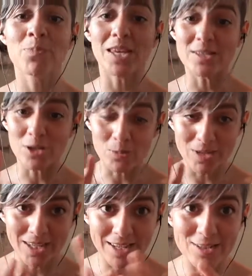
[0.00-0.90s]
And so you
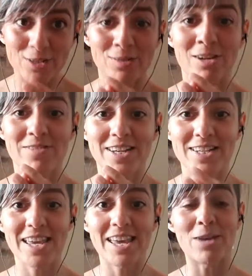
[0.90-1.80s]
begin to love it,
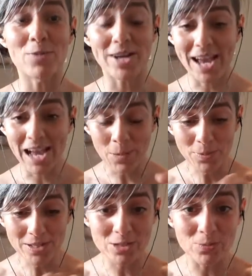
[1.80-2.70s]
and what
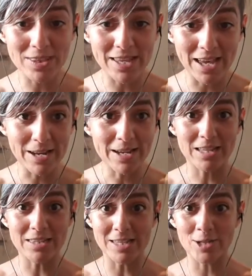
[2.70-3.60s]
happens with that
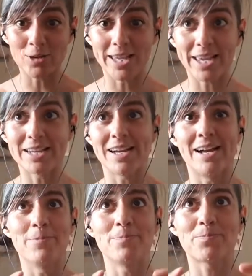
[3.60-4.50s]
little like
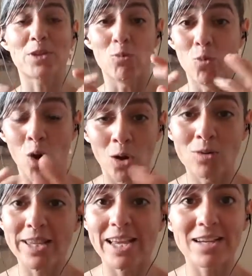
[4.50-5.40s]

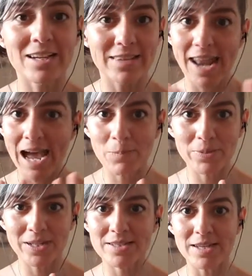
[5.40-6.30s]
wall like that
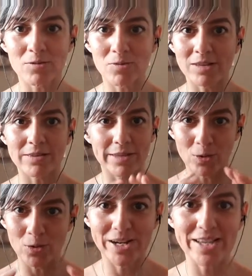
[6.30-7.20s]
happens around the
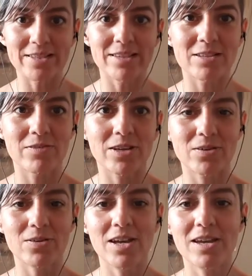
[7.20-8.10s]
core essence of
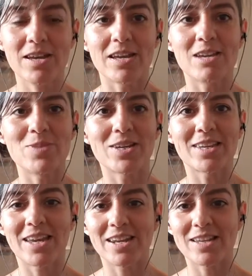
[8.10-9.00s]
you, it
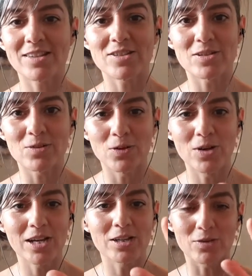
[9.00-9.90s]
begins
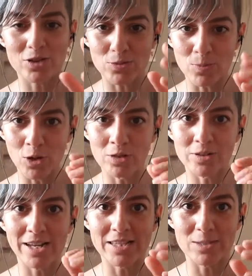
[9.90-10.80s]
to go
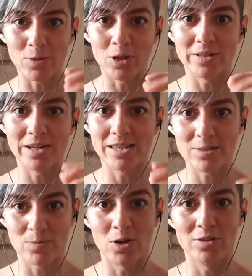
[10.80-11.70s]
smaller and smaller and
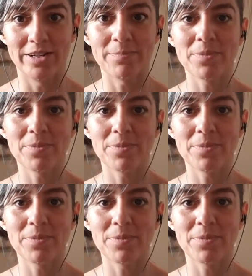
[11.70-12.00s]
smaller.